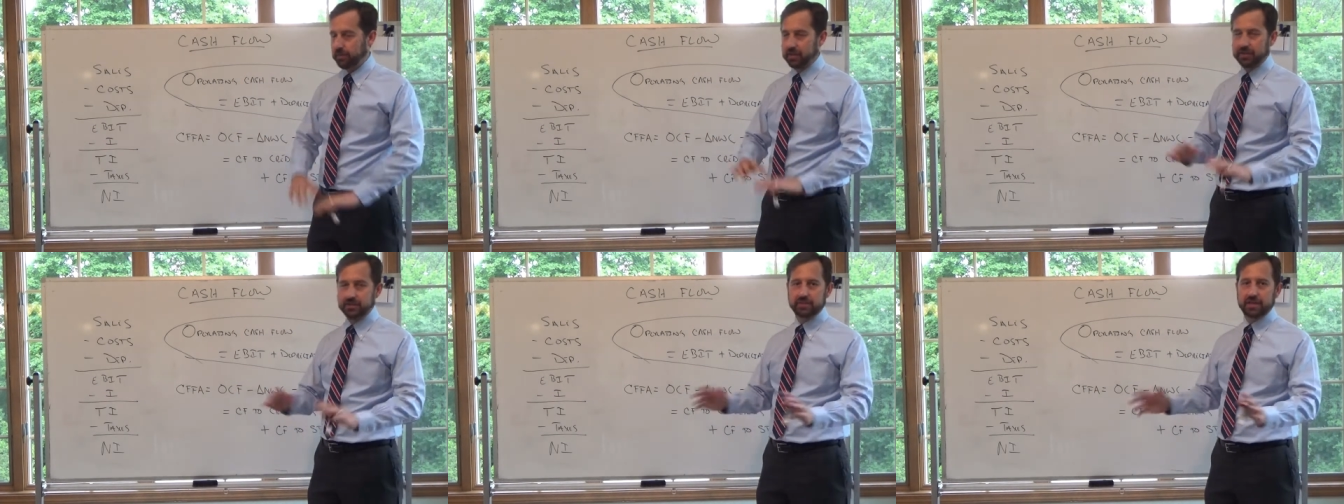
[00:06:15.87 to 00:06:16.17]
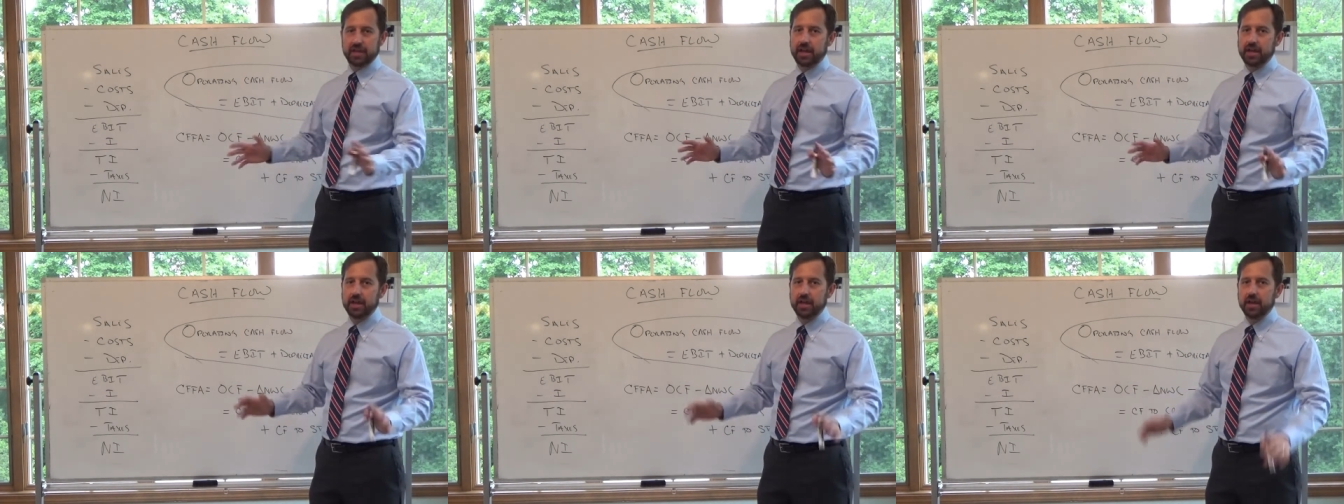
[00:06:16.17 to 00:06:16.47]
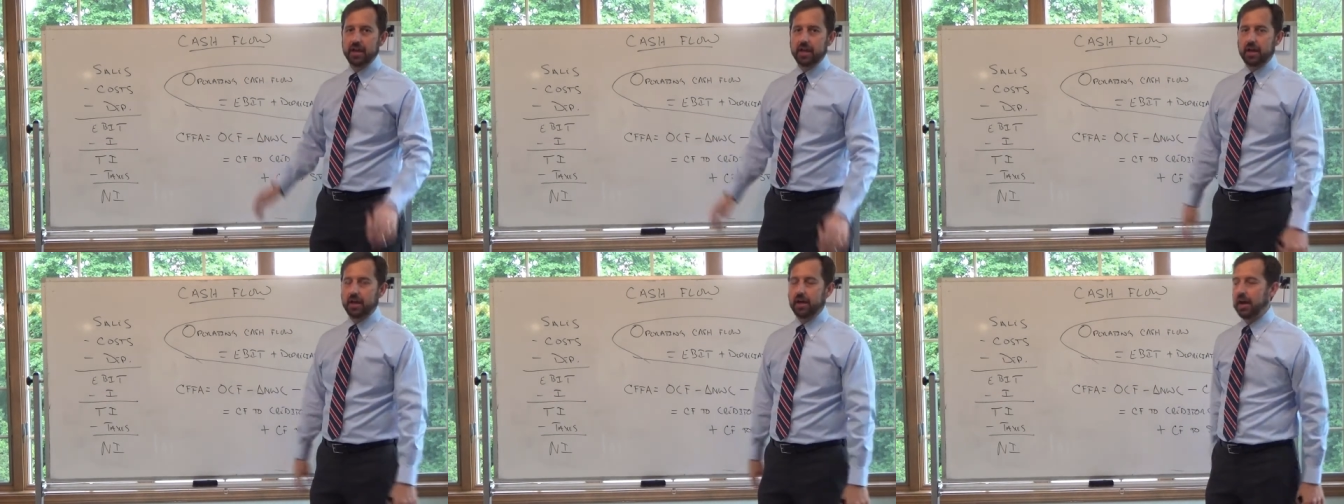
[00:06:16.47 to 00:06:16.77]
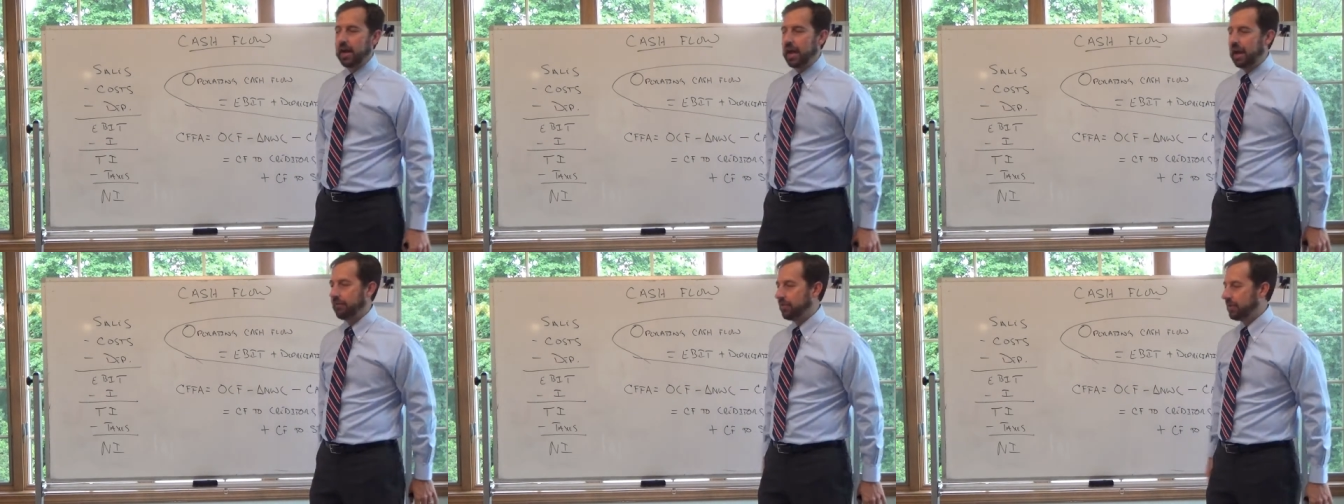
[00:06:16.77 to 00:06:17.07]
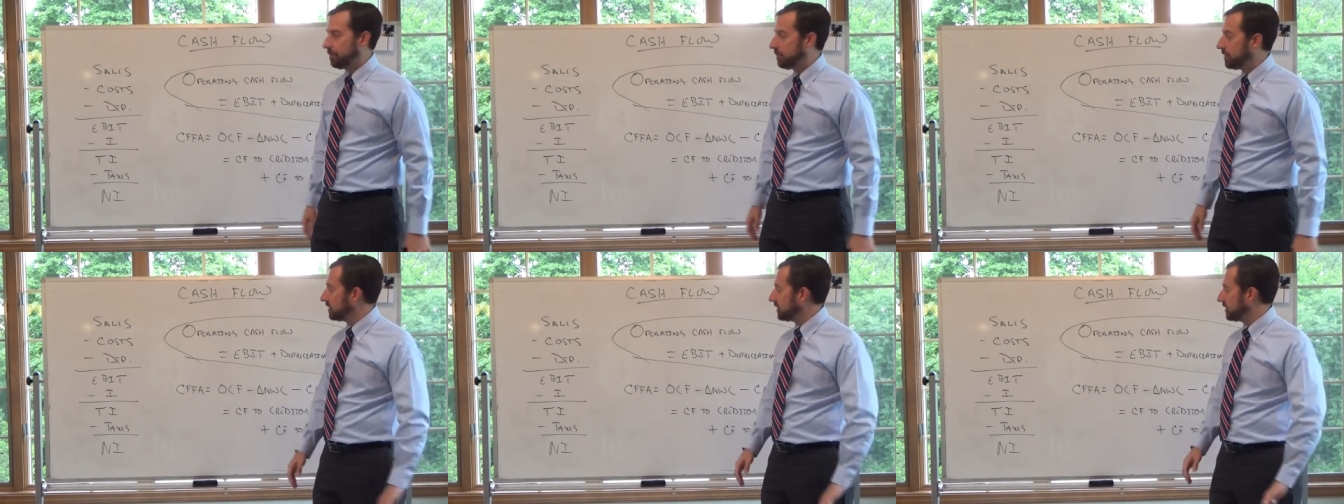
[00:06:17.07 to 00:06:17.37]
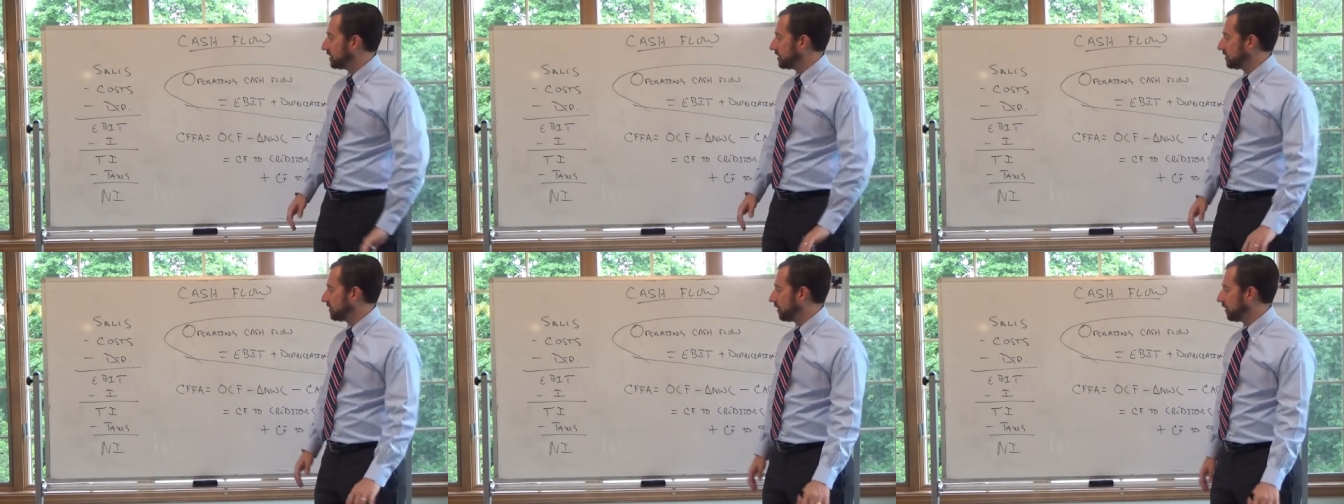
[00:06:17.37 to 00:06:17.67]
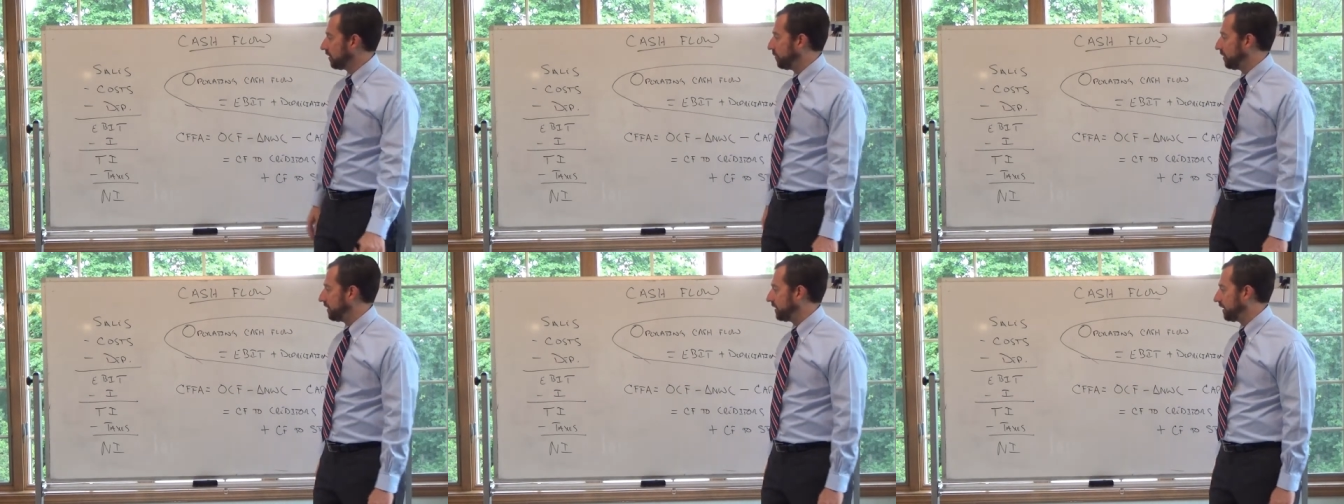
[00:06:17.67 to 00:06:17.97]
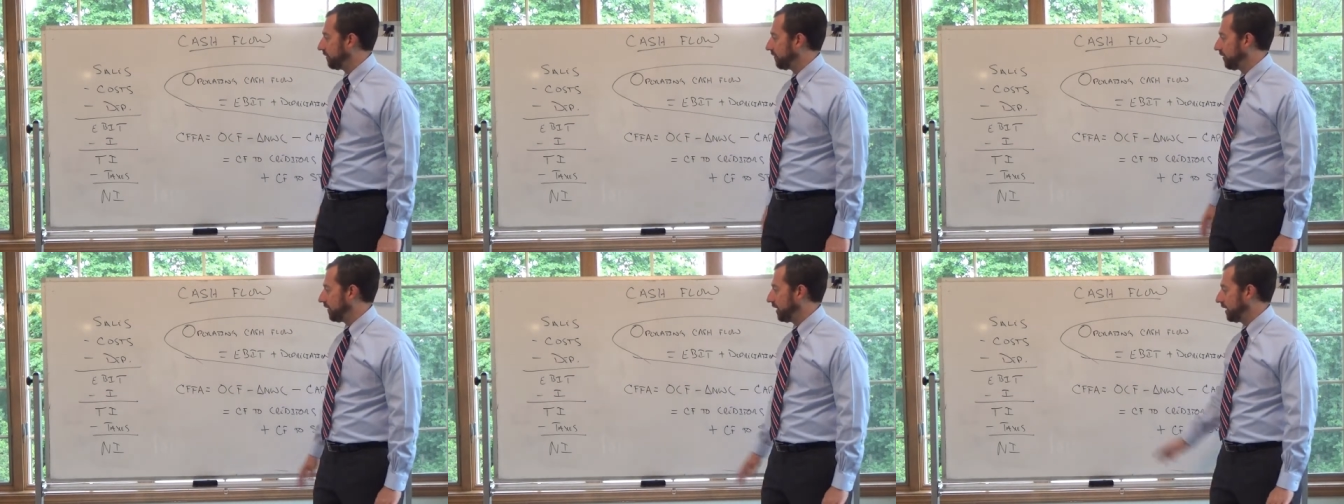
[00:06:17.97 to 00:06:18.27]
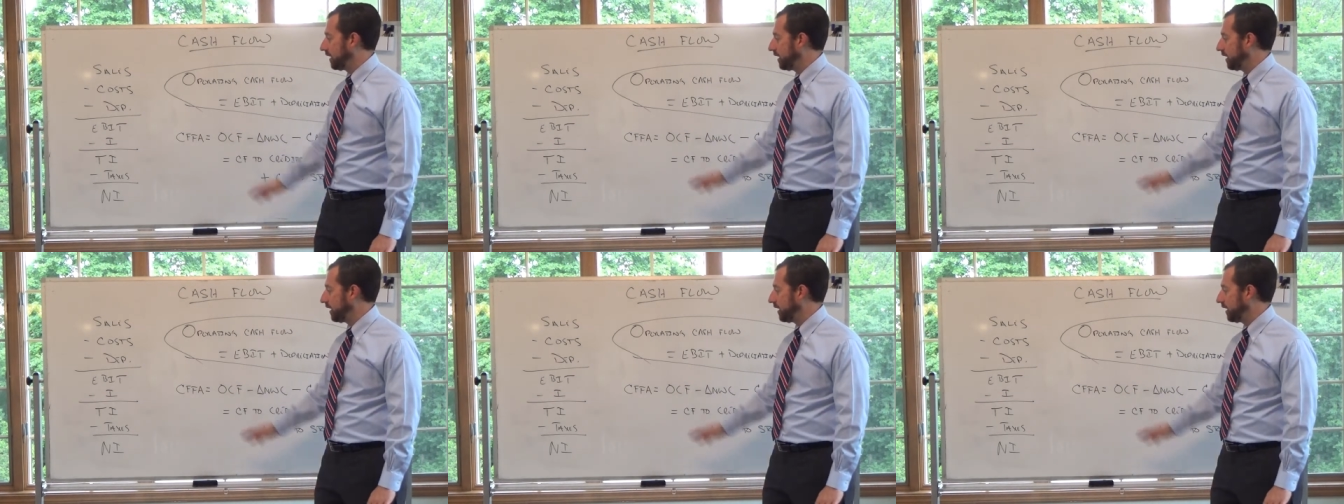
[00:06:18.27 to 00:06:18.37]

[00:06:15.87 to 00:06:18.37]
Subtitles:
Because every business is a little bit different,